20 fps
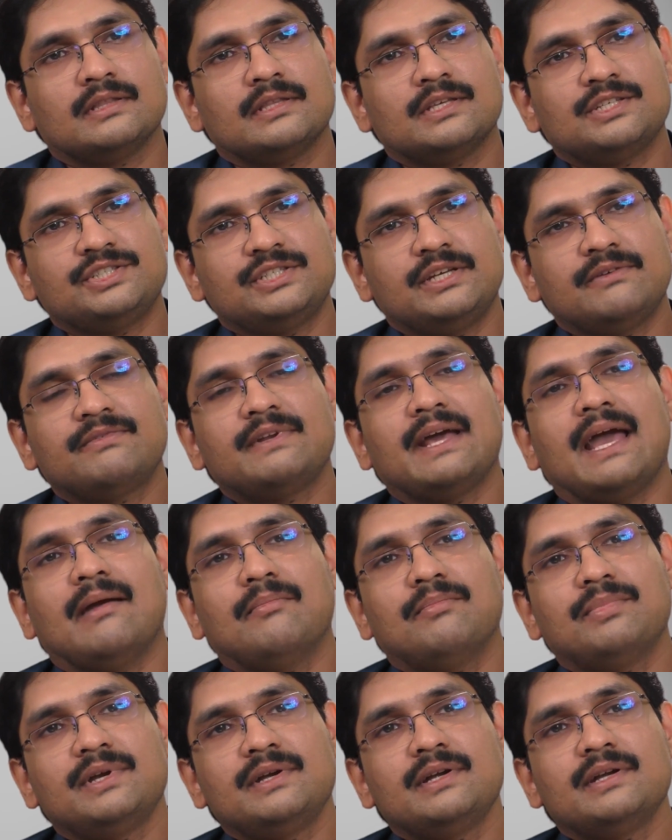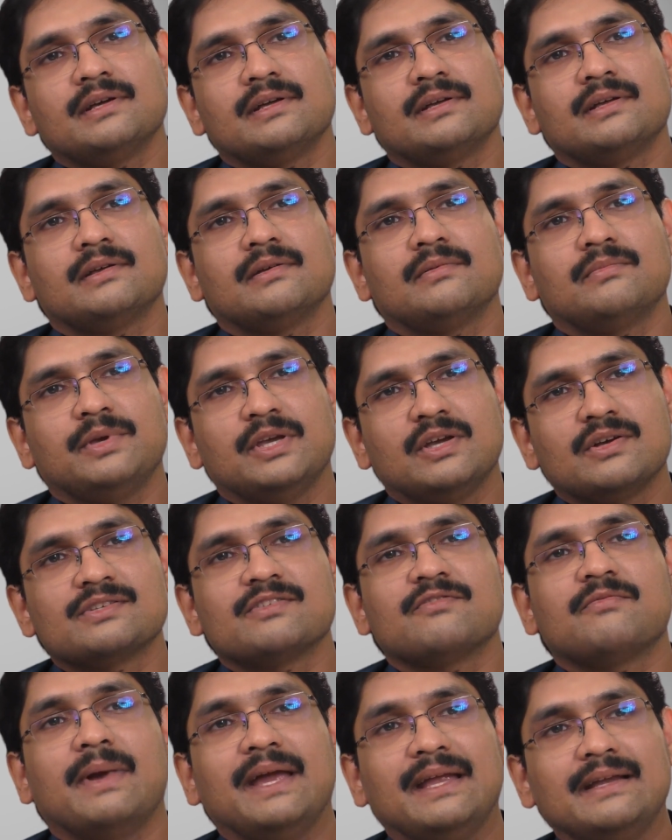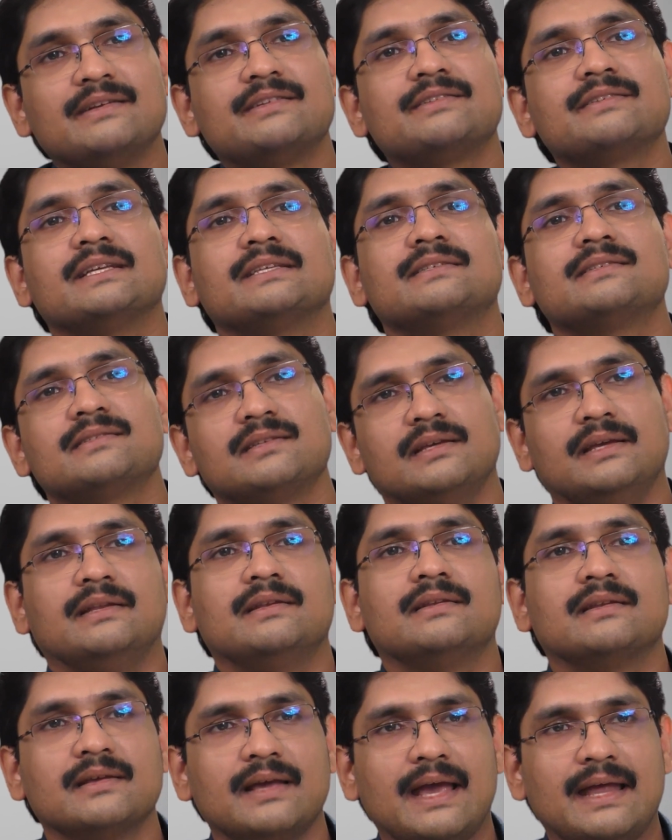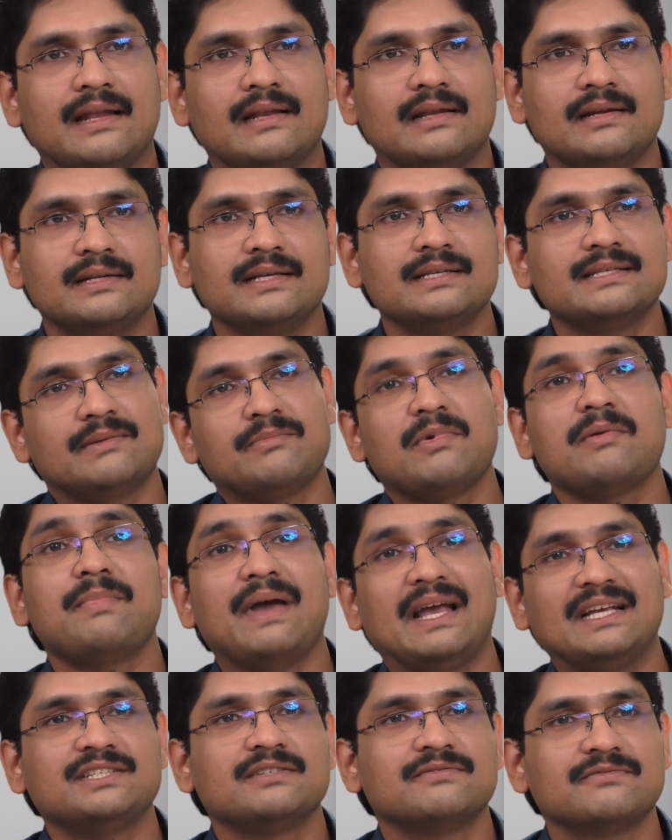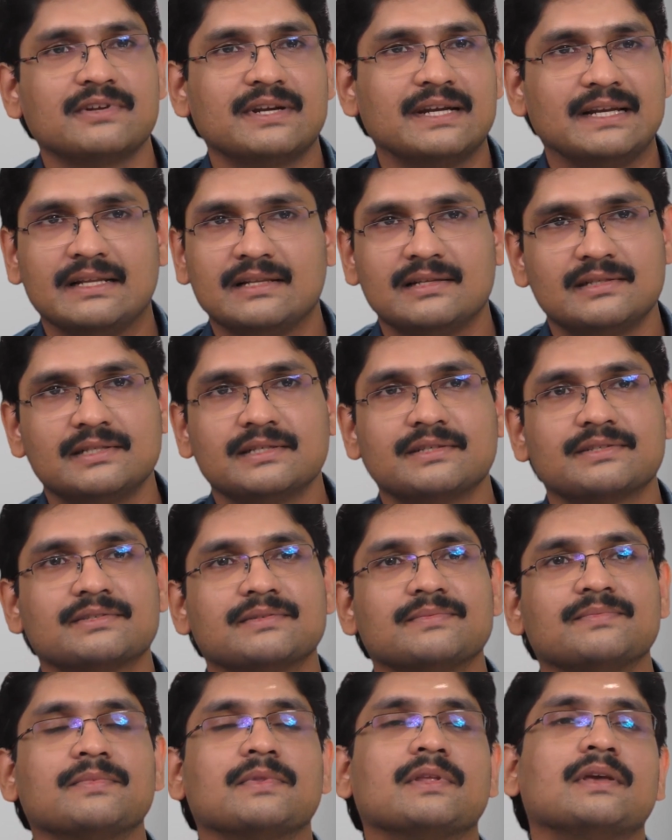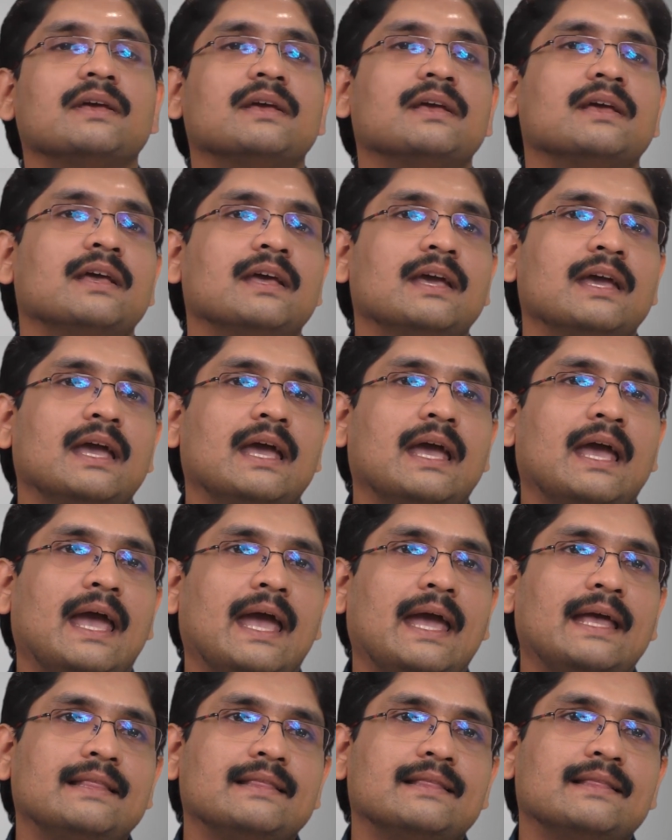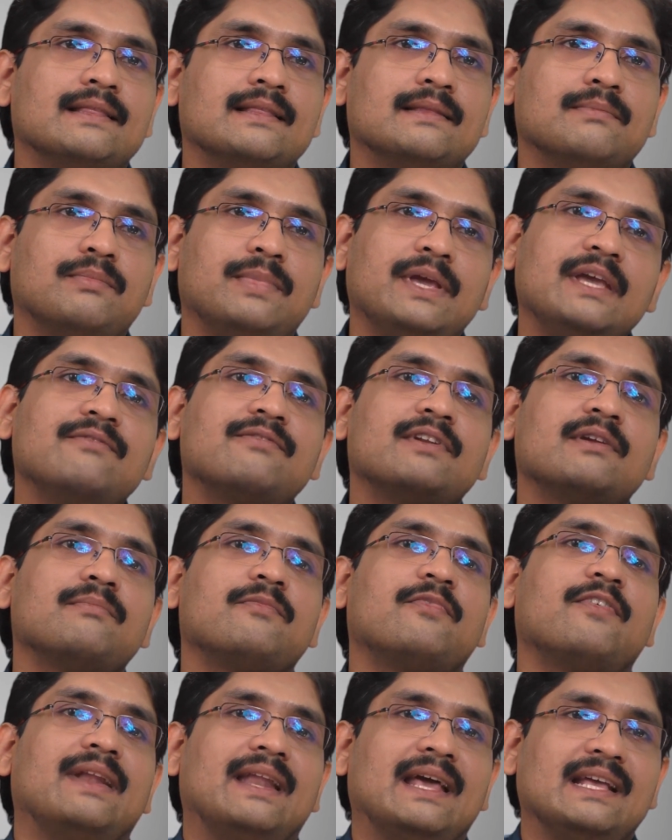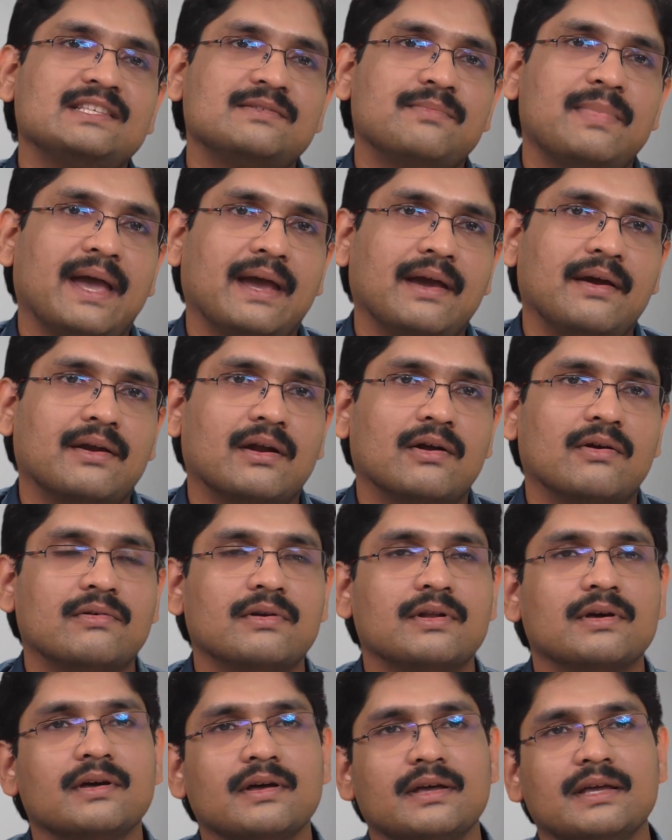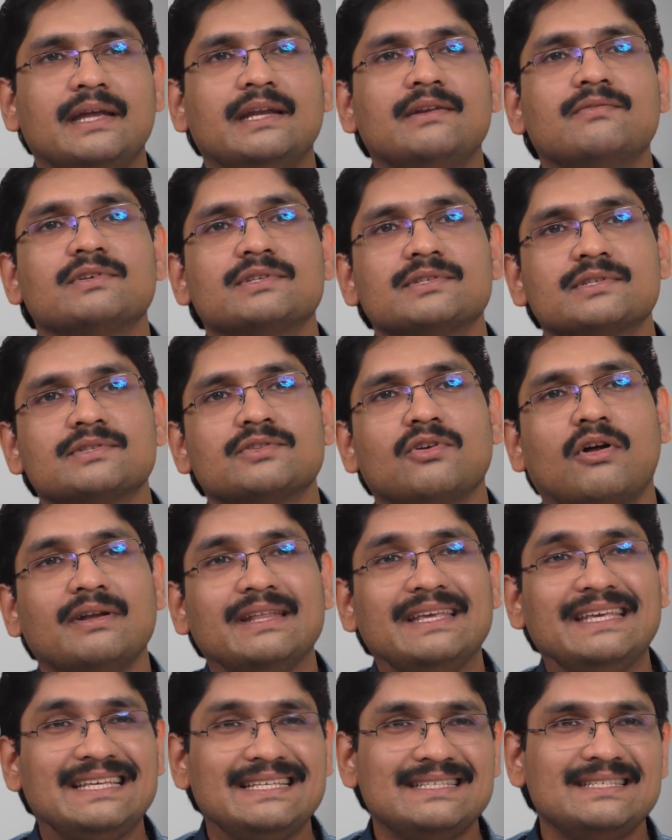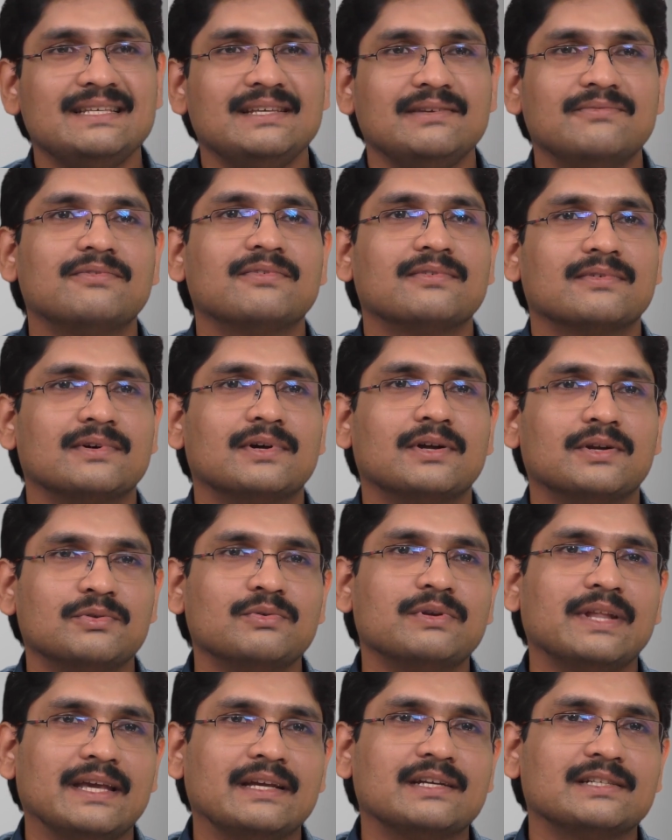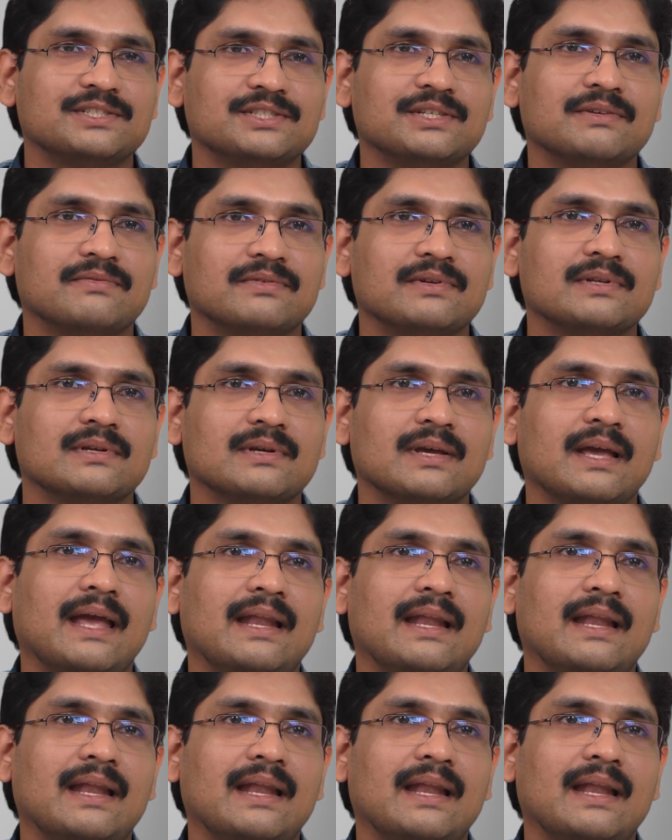The shift happened because of my interest in analytics and my passion for analytics. And being from finance background, it was not easy to take a shift.